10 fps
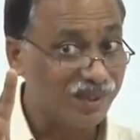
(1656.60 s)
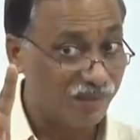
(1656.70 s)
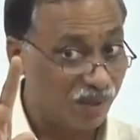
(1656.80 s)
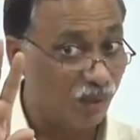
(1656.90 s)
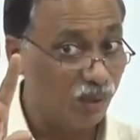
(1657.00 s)

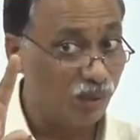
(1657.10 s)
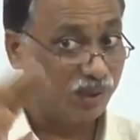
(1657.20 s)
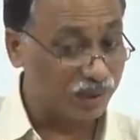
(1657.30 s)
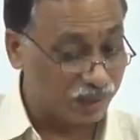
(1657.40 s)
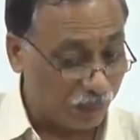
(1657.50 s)
We are going to
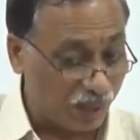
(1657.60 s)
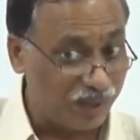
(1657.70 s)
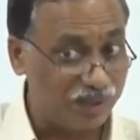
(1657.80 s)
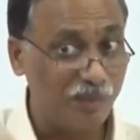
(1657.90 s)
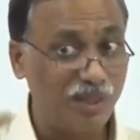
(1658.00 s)
discuss a
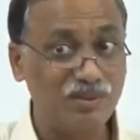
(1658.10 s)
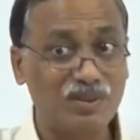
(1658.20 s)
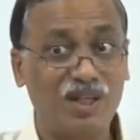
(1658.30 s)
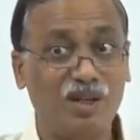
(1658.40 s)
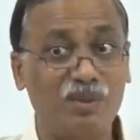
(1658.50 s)
participative
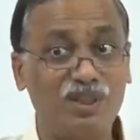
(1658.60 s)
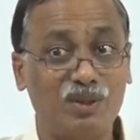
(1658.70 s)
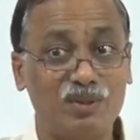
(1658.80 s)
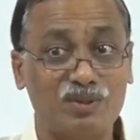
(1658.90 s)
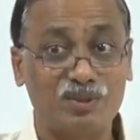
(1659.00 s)
style of budget
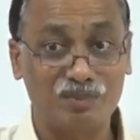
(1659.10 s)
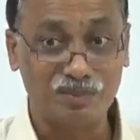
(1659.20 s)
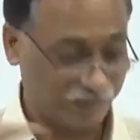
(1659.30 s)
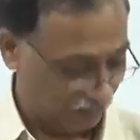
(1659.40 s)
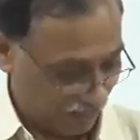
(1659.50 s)
also
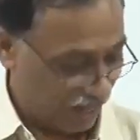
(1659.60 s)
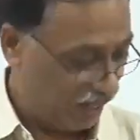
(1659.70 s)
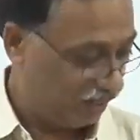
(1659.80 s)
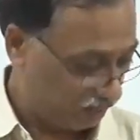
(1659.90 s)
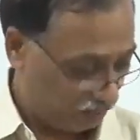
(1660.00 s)

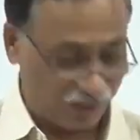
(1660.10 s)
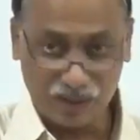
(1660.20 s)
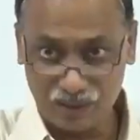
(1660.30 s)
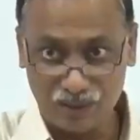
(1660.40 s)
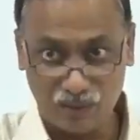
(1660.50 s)
ahead
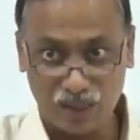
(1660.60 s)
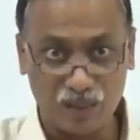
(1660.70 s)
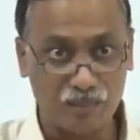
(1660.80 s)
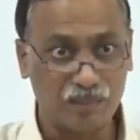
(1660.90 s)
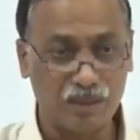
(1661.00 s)
somewhere it will
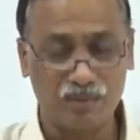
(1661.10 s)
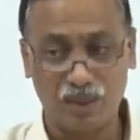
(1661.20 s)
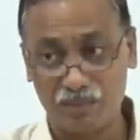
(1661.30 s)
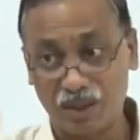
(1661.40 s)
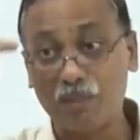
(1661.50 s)
come, it will
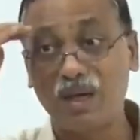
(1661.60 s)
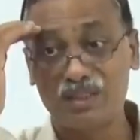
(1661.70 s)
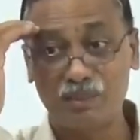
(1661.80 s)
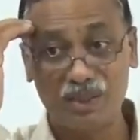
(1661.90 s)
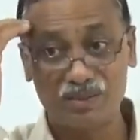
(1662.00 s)
appear.
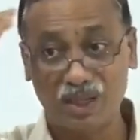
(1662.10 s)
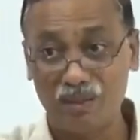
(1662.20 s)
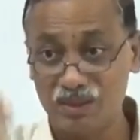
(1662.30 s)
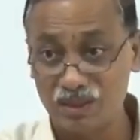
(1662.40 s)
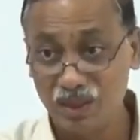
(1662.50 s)
Participative style
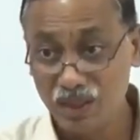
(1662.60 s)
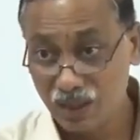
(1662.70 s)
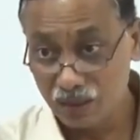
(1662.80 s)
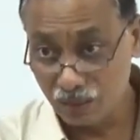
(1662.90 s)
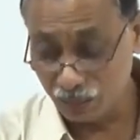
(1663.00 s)
means
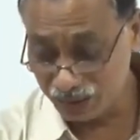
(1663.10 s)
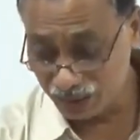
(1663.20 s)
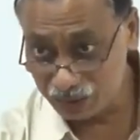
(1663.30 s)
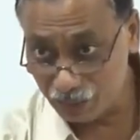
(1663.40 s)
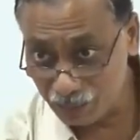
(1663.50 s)
the budget
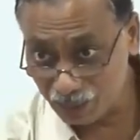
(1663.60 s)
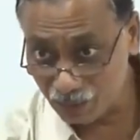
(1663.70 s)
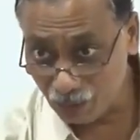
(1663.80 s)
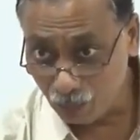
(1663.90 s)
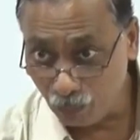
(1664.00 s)
is prepared
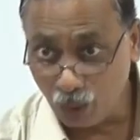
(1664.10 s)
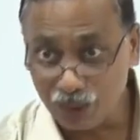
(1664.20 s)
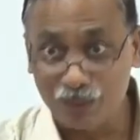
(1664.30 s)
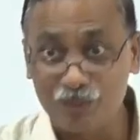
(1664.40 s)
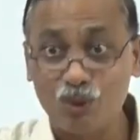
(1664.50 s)
from
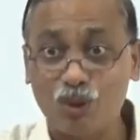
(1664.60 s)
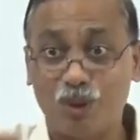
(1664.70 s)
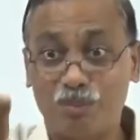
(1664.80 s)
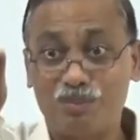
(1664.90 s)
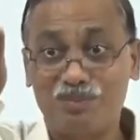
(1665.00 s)
bottom to
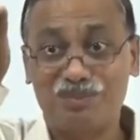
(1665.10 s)
top